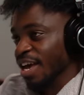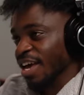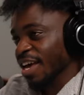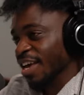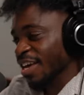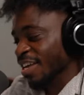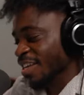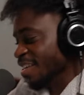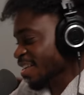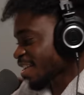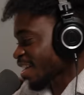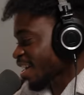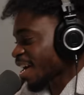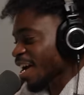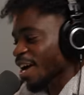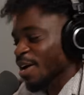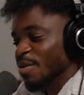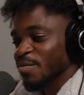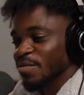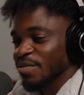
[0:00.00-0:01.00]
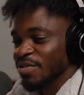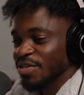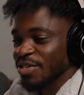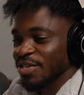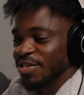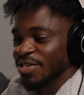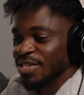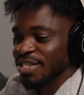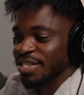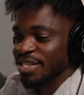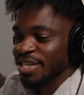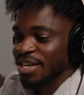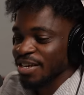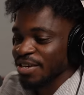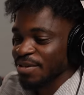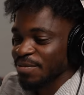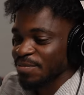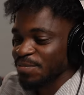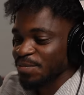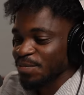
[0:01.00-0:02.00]
and I was just
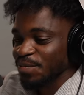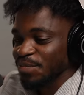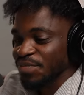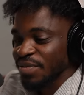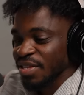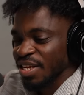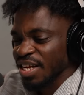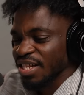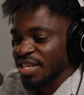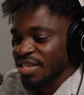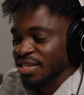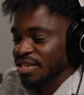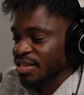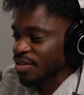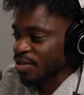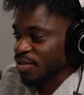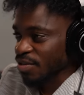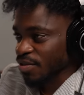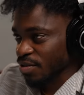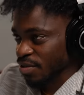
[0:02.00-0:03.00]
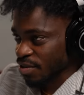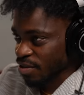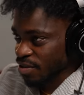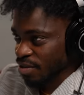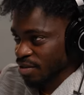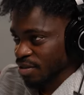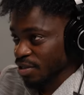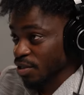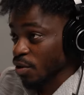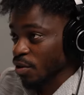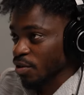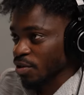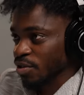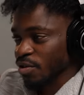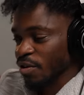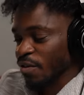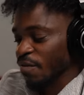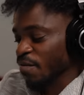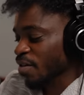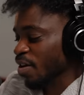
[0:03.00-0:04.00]
listening to the songs
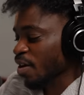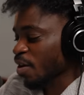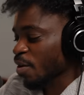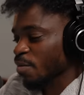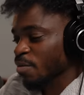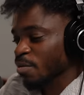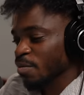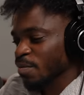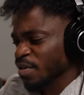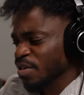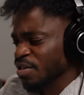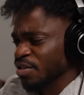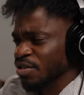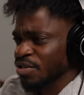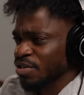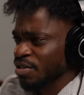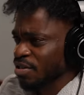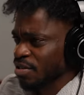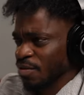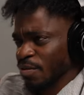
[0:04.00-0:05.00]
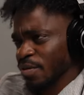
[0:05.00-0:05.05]
off the album and just